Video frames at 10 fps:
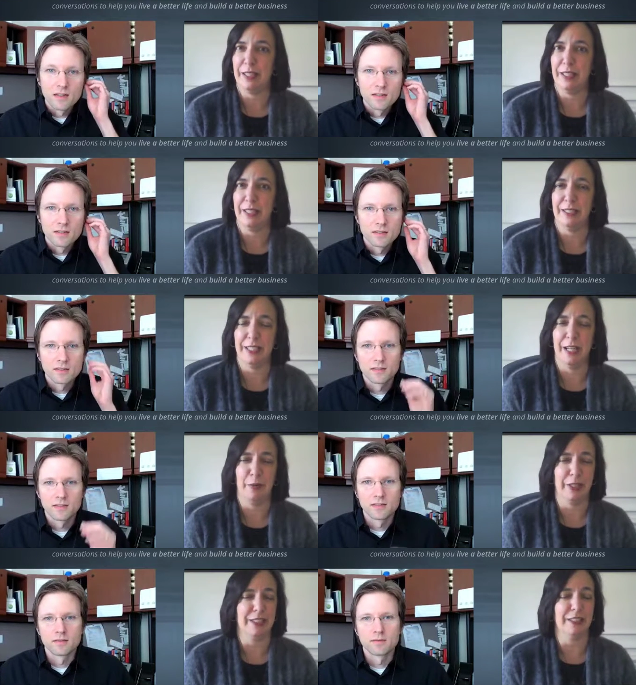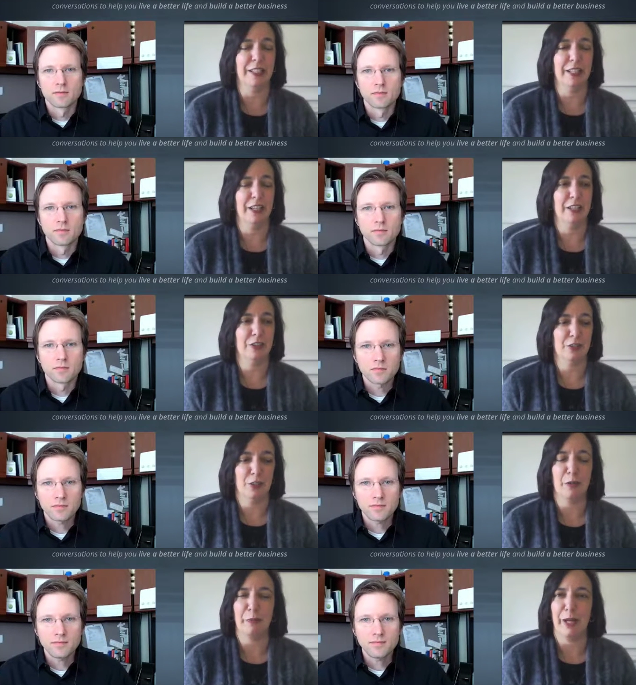Speaker 1: at the end, how we can
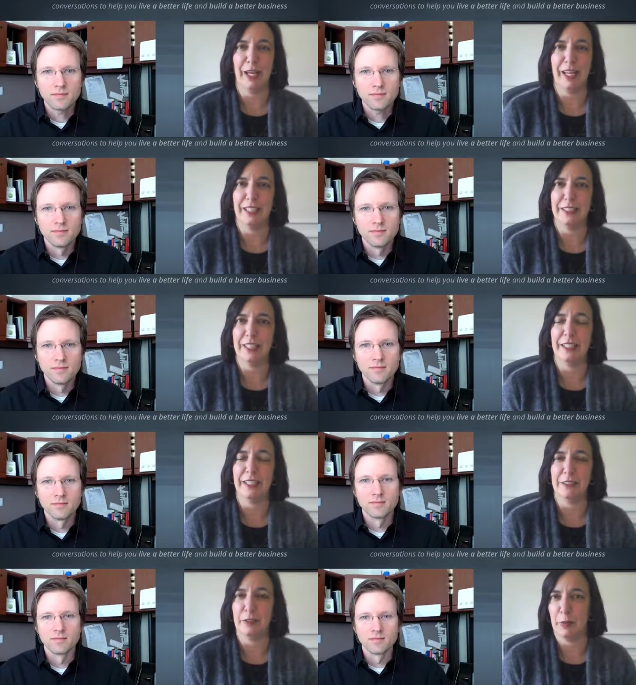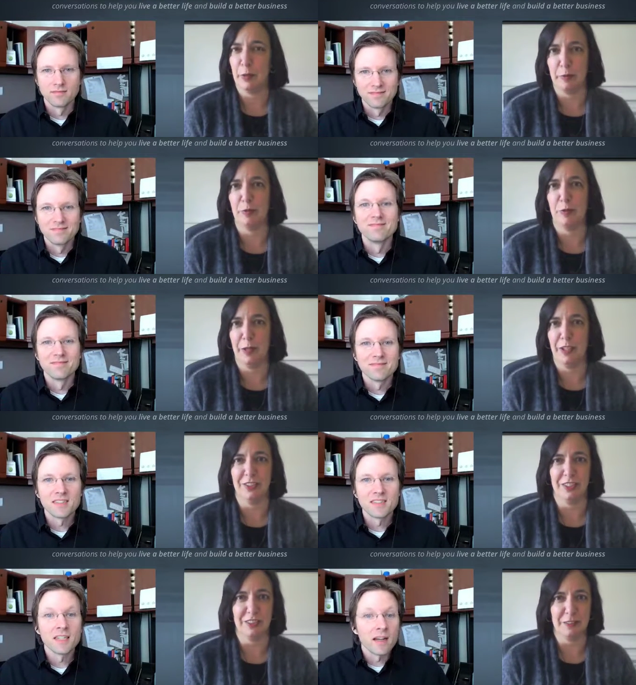start by taking some purposeful
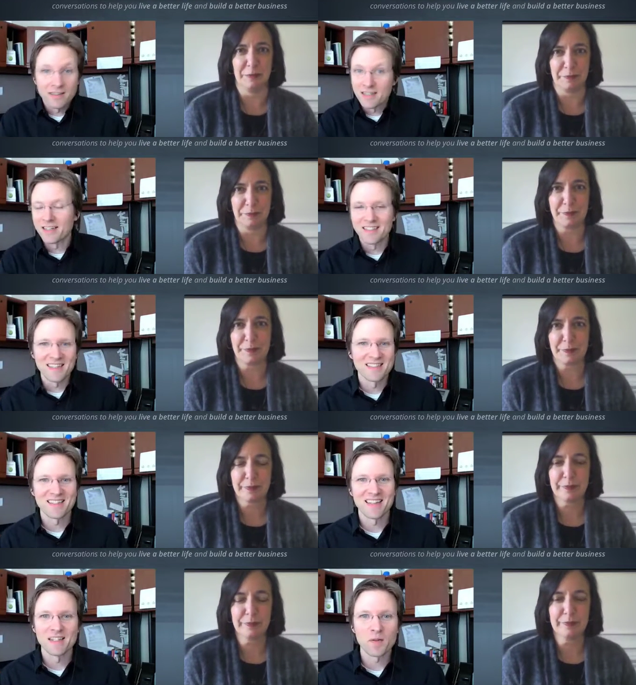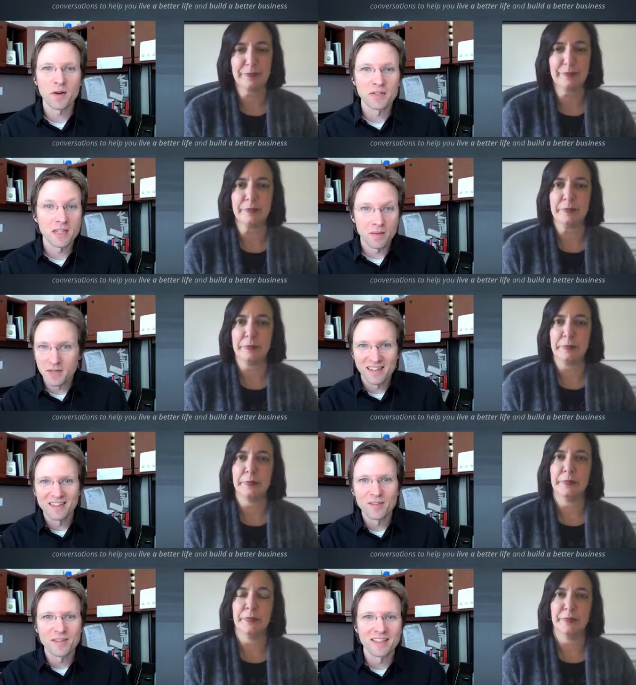pauses.
Speaker 2: Yeah, exactly. And that's that's what I was thinking
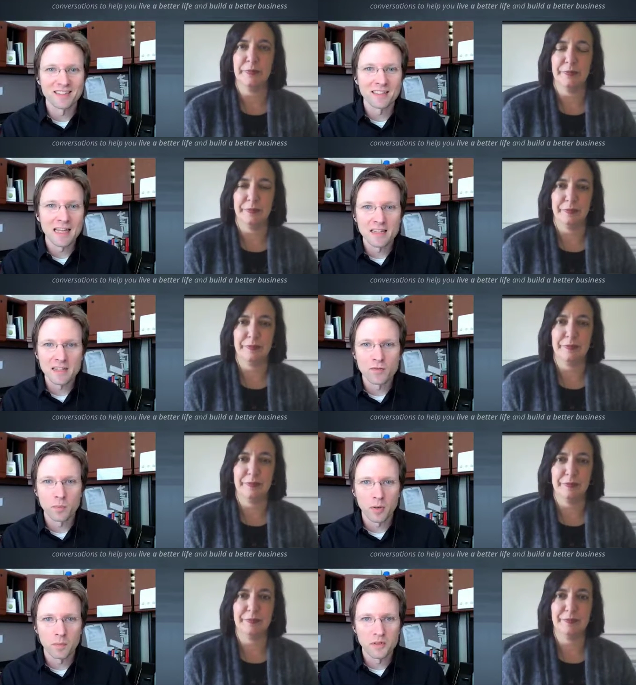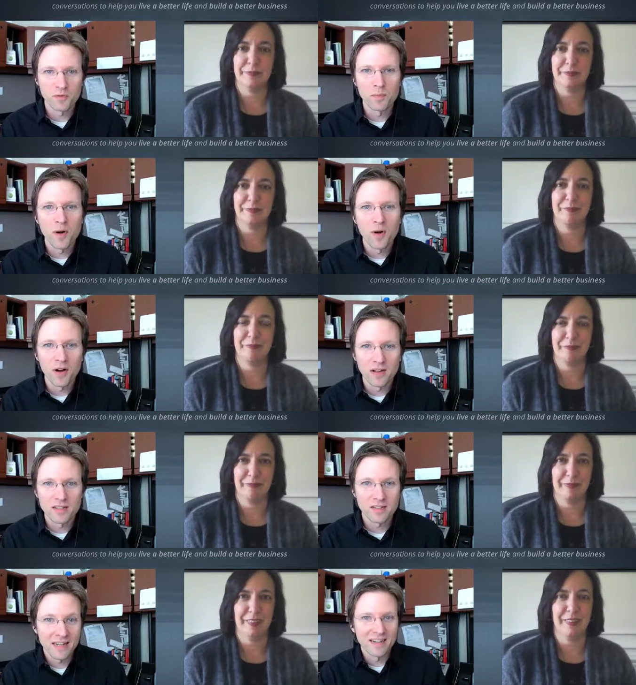because I love that, that that, idea of a purposeful
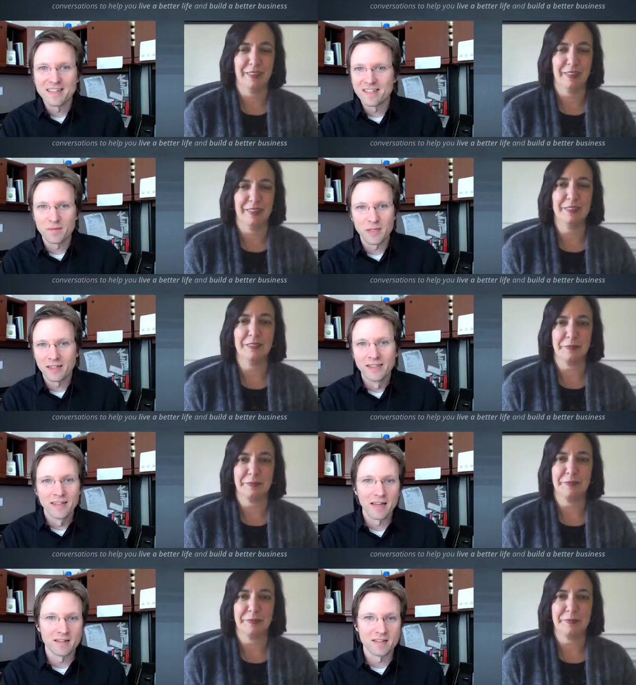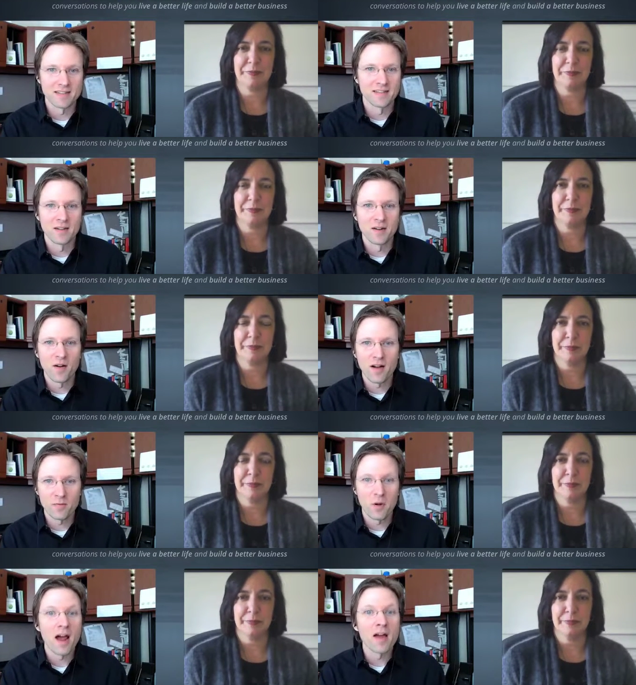pause. And it is something as you know, what